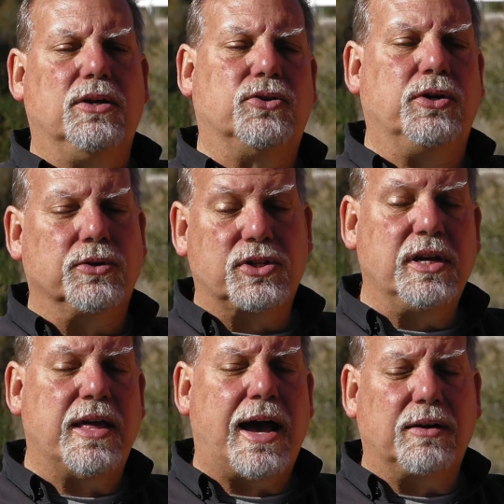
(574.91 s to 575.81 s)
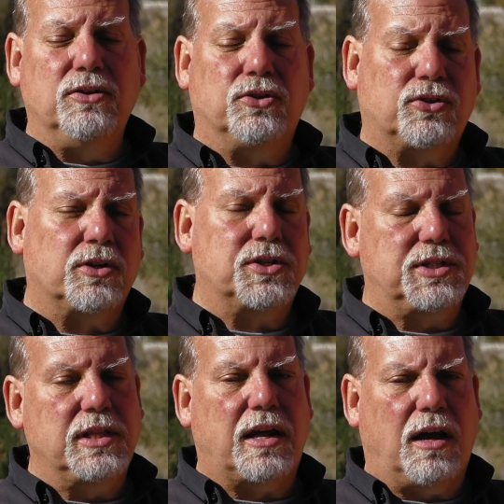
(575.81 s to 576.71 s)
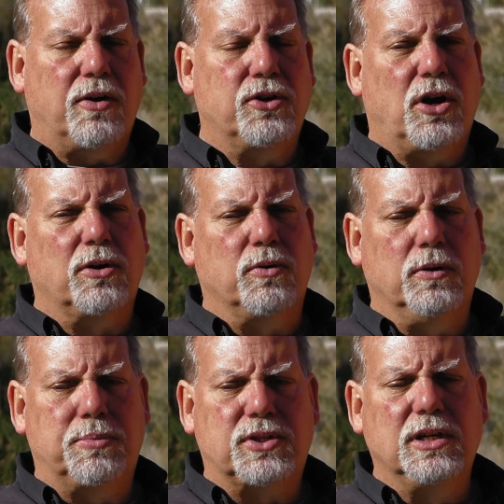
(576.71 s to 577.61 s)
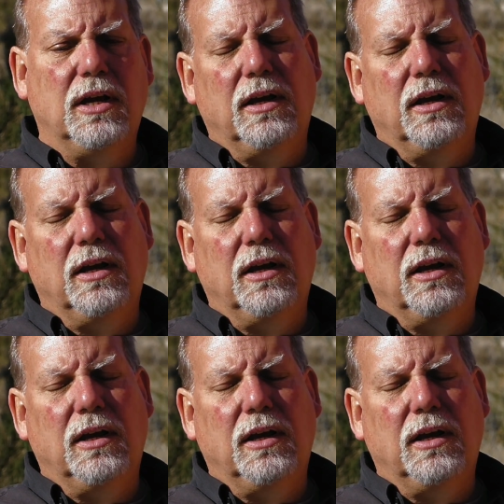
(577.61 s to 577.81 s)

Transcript: So you'll see that, you'll start to see that 100-yard groups,